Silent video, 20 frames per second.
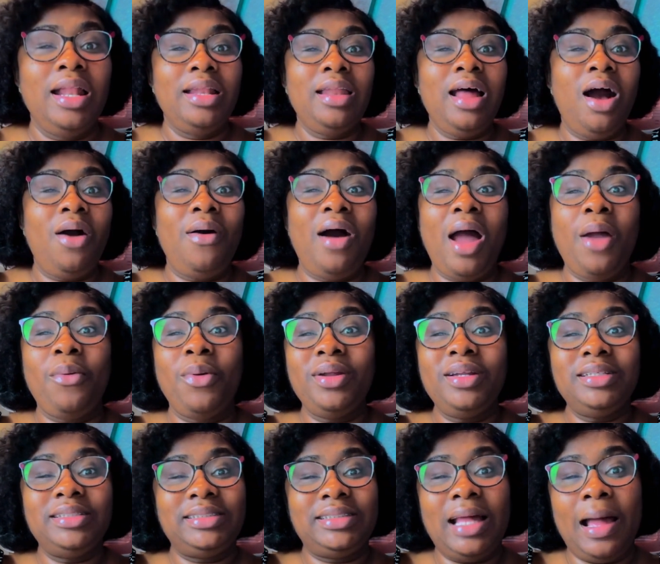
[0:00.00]
Now, I want
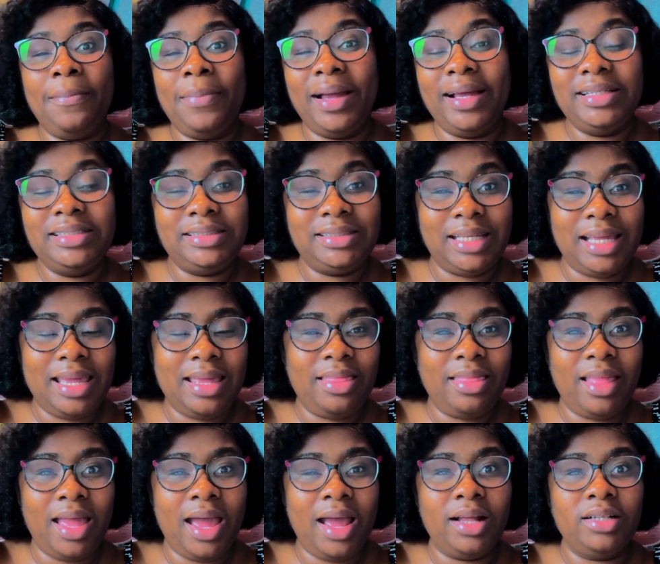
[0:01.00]
to start by saying
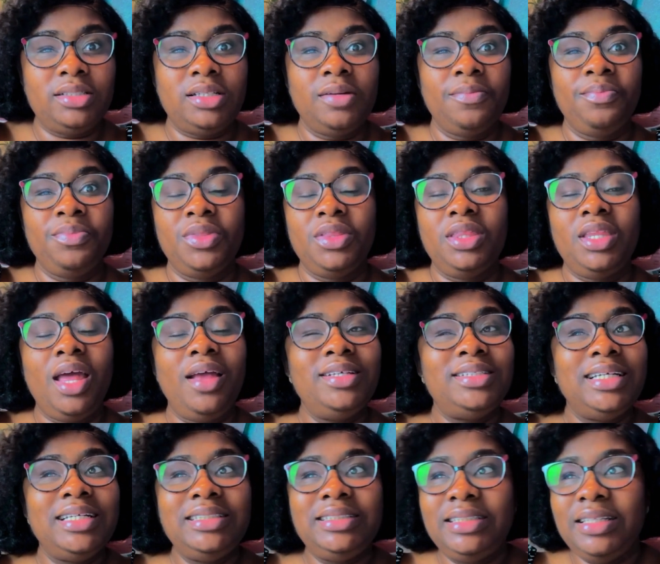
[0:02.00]
that there is
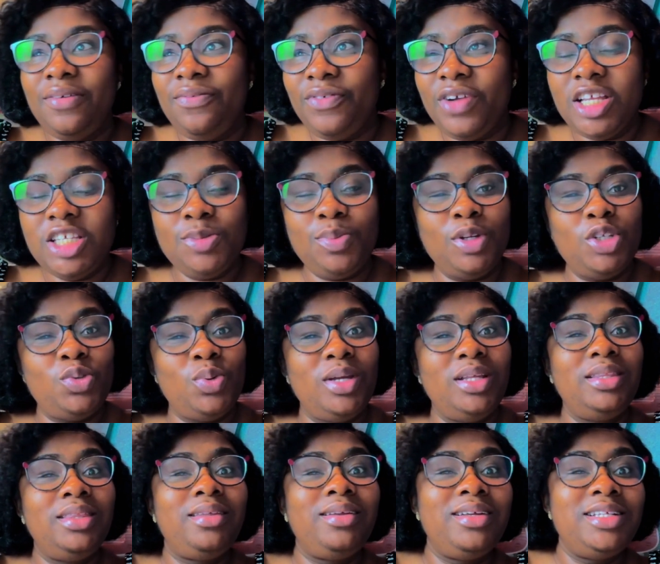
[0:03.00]
a difference
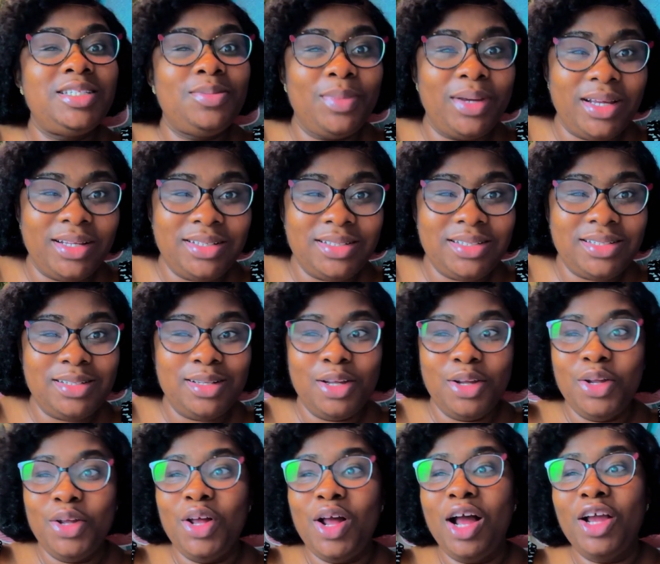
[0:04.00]
between treatment,
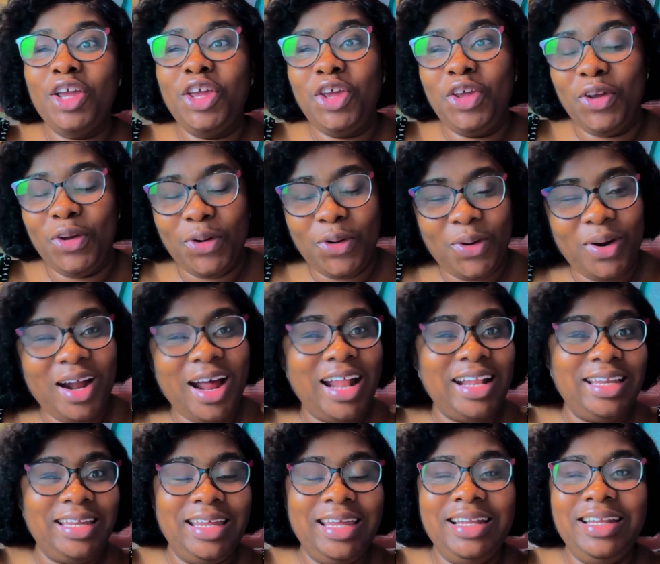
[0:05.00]
cure,
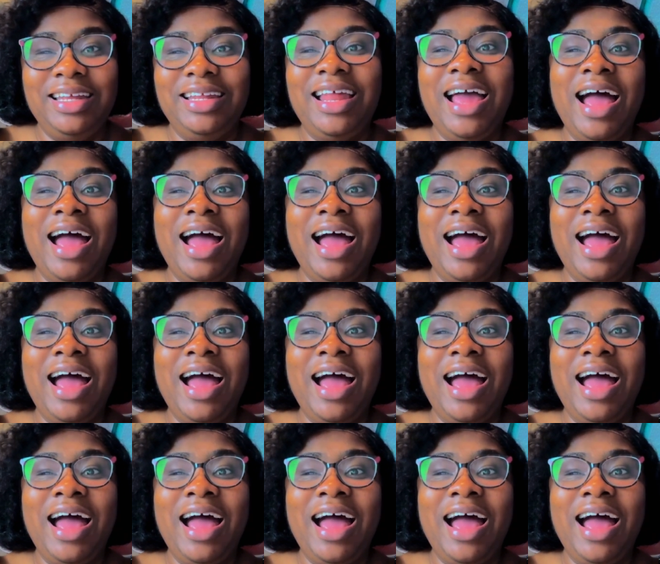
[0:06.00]
and healing.